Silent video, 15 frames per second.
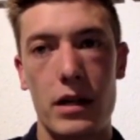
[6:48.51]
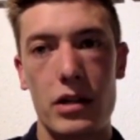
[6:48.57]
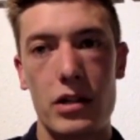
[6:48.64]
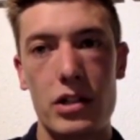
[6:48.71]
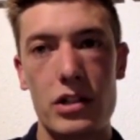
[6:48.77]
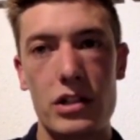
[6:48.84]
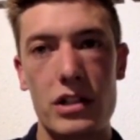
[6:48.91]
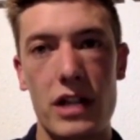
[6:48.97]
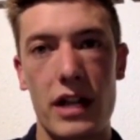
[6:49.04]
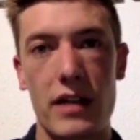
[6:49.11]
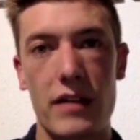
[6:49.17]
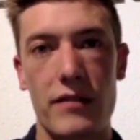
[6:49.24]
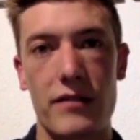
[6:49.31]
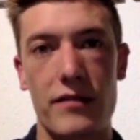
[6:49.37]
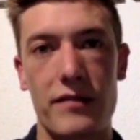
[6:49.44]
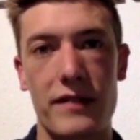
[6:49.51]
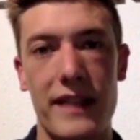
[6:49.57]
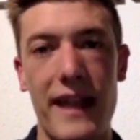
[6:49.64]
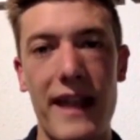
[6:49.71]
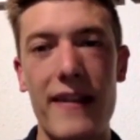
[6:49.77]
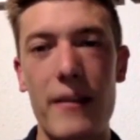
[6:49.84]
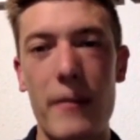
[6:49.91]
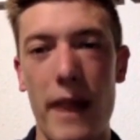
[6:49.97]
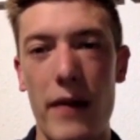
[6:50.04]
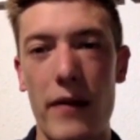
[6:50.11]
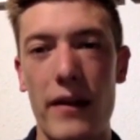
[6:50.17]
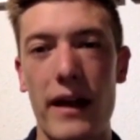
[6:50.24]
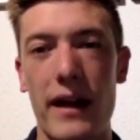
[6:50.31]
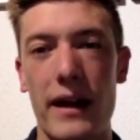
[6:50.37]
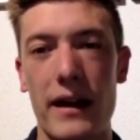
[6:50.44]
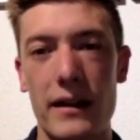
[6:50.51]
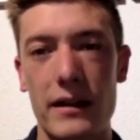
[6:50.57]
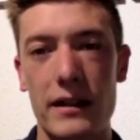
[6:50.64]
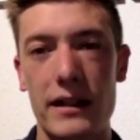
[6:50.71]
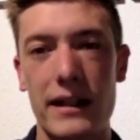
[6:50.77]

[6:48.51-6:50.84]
just kind of getting them out there,